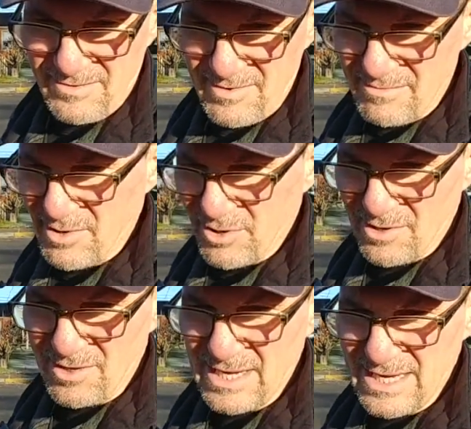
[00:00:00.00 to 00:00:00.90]

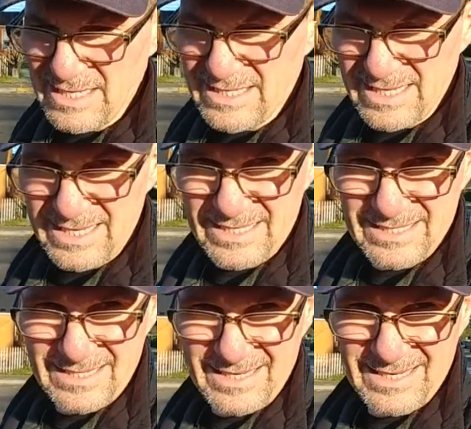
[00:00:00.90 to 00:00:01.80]
remodel it
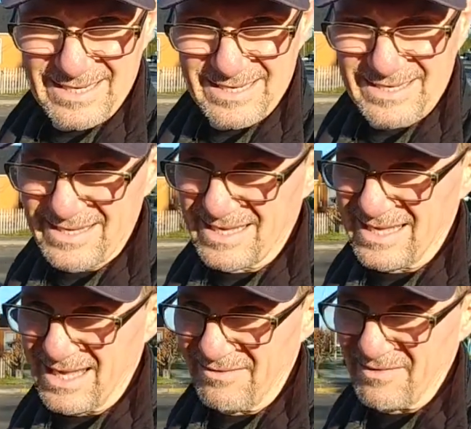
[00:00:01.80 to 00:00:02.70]
and
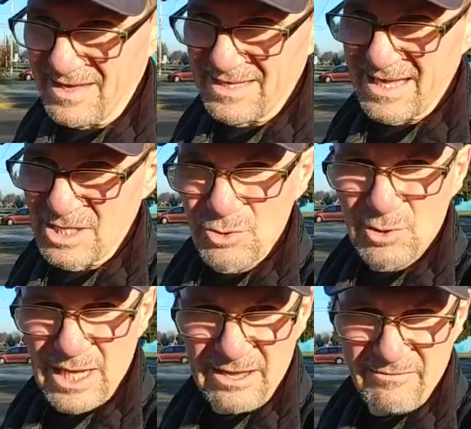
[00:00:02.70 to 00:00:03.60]
give it a
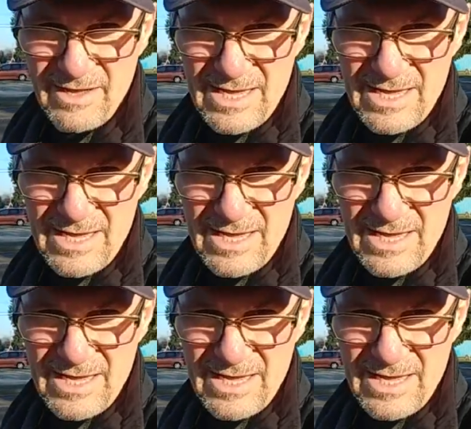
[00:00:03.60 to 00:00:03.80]
new life.